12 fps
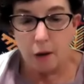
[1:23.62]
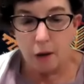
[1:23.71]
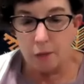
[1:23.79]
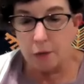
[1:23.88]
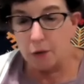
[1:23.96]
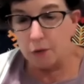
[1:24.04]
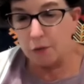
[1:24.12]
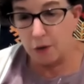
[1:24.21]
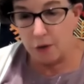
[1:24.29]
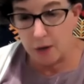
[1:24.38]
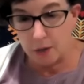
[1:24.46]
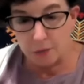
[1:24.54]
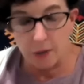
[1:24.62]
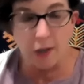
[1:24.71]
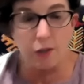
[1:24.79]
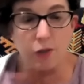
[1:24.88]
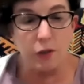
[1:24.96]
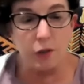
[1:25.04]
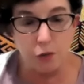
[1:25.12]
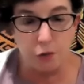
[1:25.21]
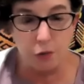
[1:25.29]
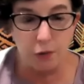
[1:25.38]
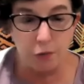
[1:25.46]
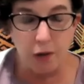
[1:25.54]
their native lands to
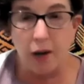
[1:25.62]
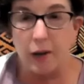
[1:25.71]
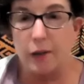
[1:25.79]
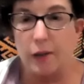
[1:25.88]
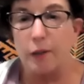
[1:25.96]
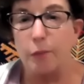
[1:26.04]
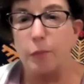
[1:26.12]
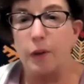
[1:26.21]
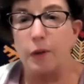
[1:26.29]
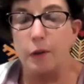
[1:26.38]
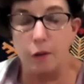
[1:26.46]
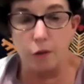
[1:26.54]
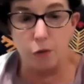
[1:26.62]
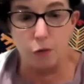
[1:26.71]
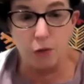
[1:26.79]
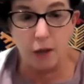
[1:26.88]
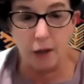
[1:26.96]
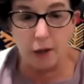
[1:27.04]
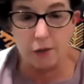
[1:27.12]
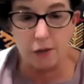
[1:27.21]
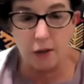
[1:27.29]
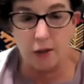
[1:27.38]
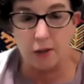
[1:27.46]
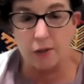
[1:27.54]
invade in new lands
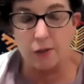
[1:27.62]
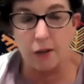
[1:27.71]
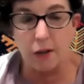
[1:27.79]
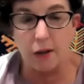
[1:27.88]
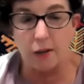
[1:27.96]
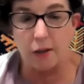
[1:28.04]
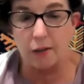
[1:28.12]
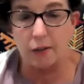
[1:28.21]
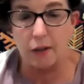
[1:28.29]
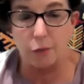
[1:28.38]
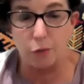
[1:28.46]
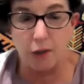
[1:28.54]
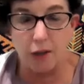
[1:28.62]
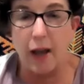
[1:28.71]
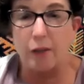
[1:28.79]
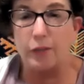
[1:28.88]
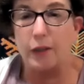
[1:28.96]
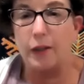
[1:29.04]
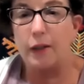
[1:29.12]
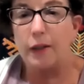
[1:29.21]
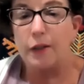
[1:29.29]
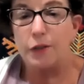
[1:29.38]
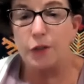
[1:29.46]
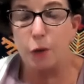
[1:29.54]
and wreak havoc.
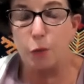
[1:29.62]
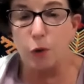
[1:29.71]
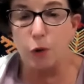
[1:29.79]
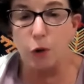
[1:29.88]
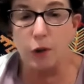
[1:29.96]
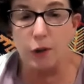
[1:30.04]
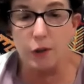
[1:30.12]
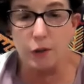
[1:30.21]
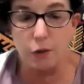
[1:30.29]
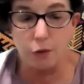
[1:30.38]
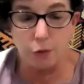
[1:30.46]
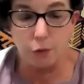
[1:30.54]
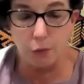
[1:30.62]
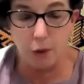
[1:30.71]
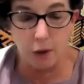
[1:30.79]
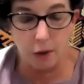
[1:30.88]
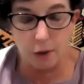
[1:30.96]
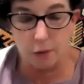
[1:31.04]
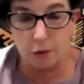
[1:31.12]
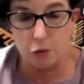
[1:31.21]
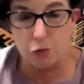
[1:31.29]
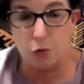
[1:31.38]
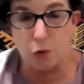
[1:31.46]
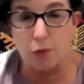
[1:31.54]
So we're looking to
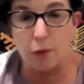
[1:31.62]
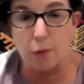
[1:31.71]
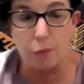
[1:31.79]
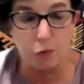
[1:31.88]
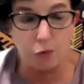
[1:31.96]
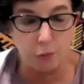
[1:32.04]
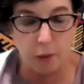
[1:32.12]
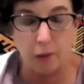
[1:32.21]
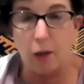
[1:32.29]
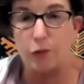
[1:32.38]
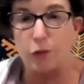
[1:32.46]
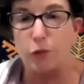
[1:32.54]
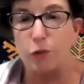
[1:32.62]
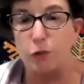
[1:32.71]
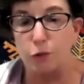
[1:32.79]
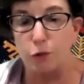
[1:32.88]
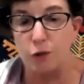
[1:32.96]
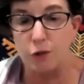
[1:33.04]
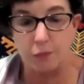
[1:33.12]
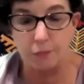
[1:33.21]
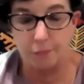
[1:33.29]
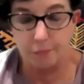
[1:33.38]
control them using biological solutions.